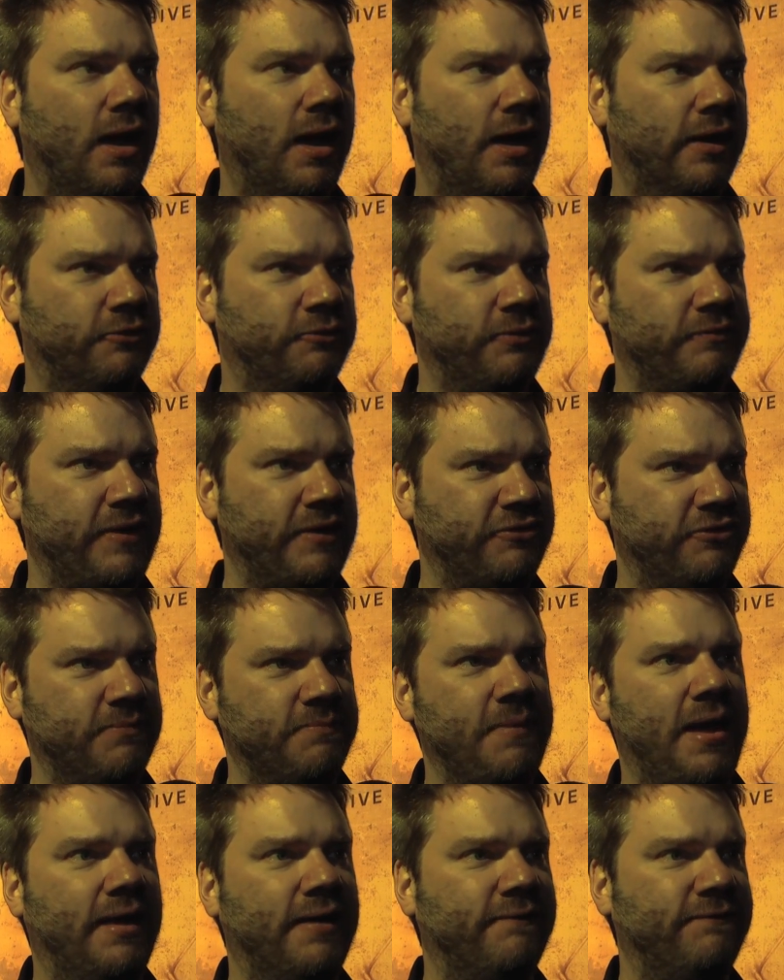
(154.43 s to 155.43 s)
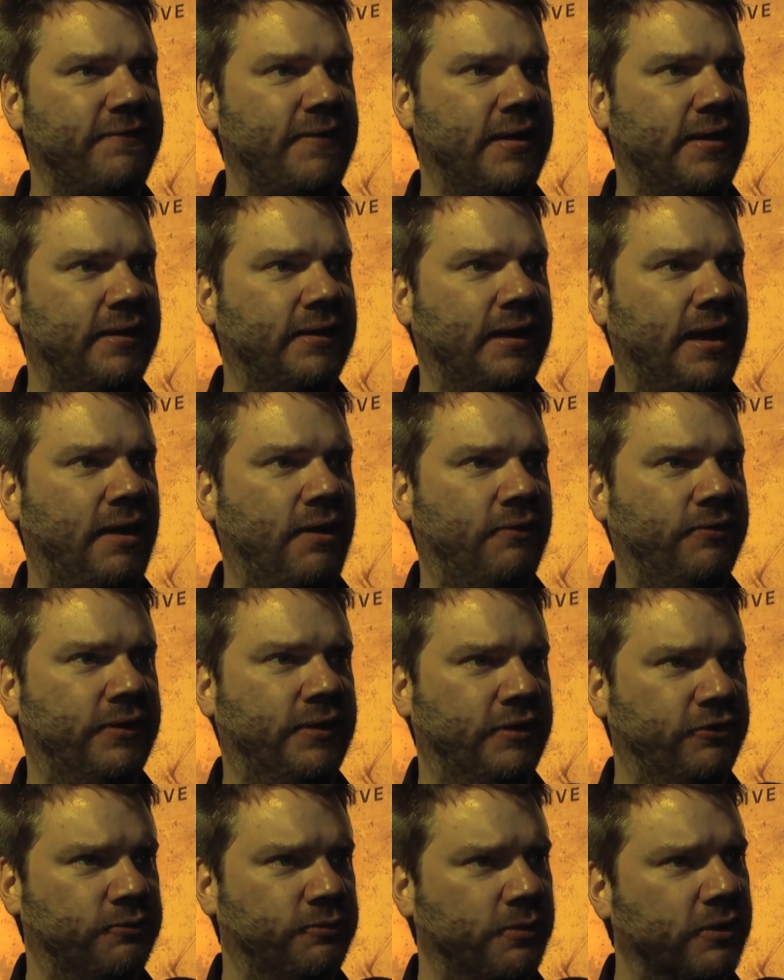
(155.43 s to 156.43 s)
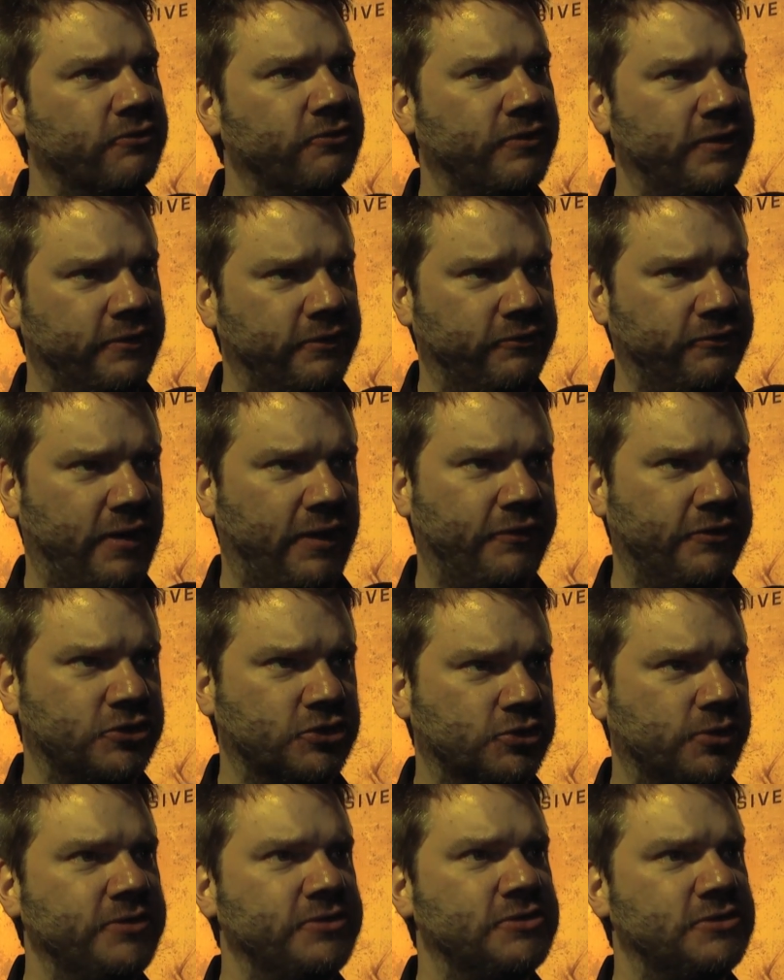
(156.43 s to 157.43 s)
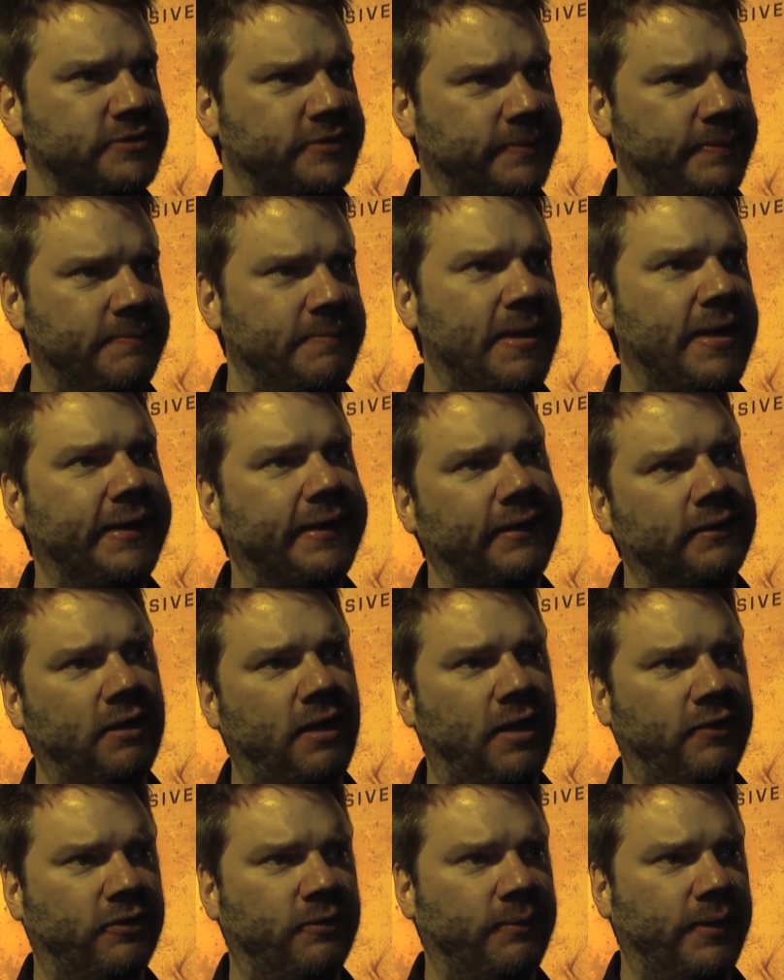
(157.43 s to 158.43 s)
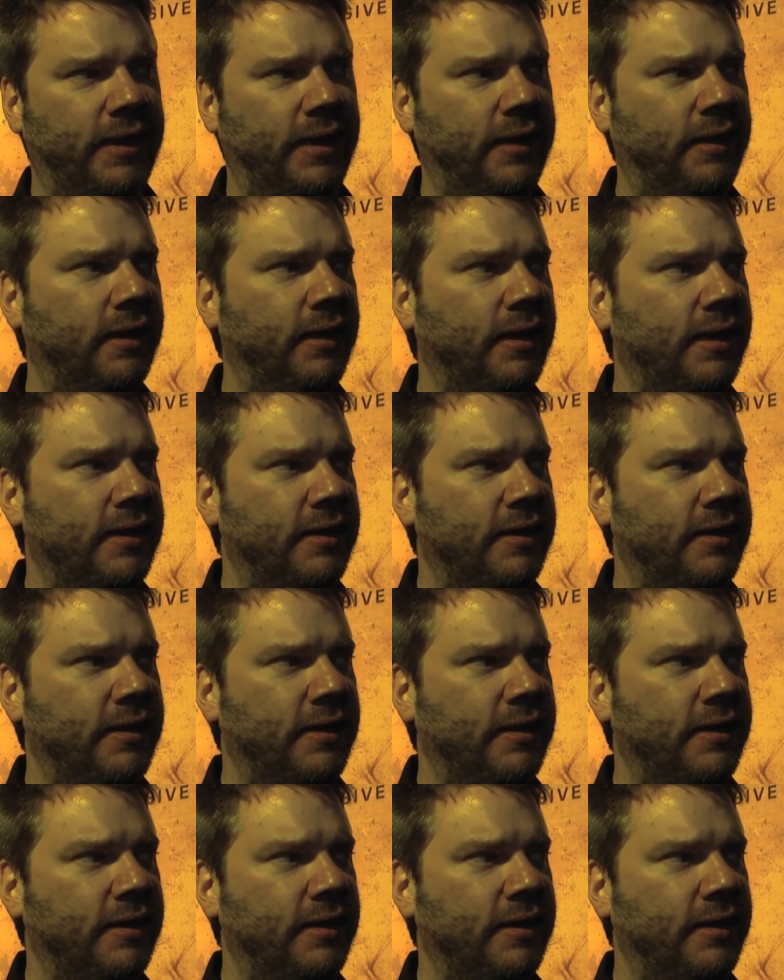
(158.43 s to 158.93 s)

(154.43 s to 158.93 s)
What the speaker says: Because we've actually modified how the guns work so that there's other choices you can be making along the way.